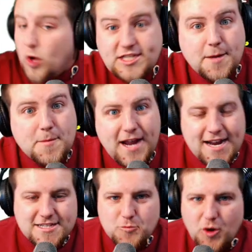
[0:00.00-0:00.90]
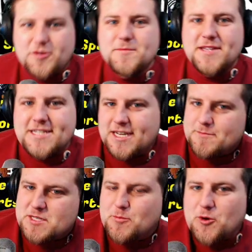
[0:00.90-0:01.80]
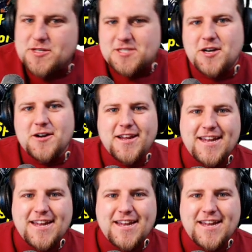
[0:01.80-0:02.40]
What's up, guys, and welcome to the Tim Sports Talk.